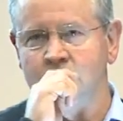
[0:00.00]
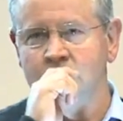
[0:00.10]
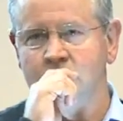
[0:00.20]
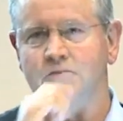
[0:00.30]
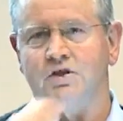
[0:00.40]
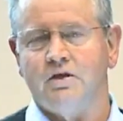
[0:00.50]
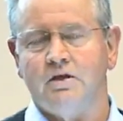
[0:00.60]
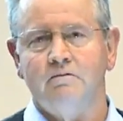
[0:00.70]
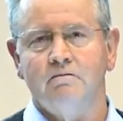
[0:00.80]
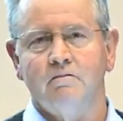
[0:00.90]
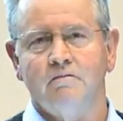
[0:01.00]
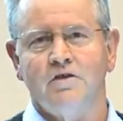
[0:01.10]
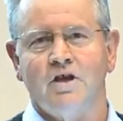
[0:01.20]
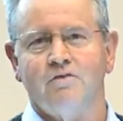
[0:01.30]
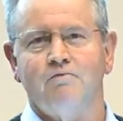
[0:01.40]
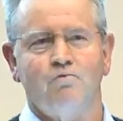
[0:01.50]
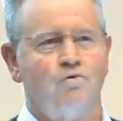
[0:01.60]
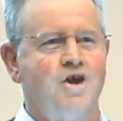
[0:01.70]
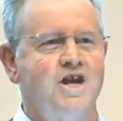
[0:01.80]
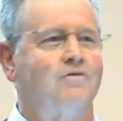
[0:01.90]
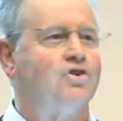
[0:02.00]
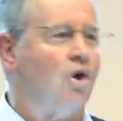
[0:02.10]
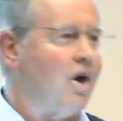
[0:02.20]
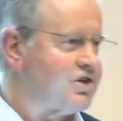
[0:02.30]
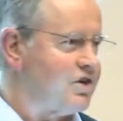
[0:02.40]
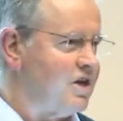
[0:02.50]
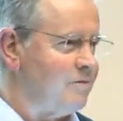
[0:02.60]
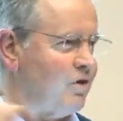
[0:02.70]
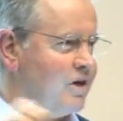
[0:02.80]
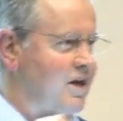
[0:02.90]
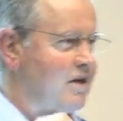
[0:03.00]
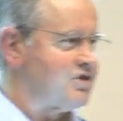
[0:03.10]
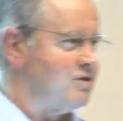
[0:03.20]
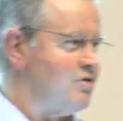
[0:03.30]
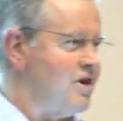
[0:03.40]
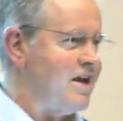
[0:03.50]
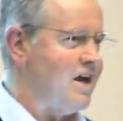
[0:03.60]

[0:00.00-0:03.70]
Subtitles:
the reading of 19 on my calcium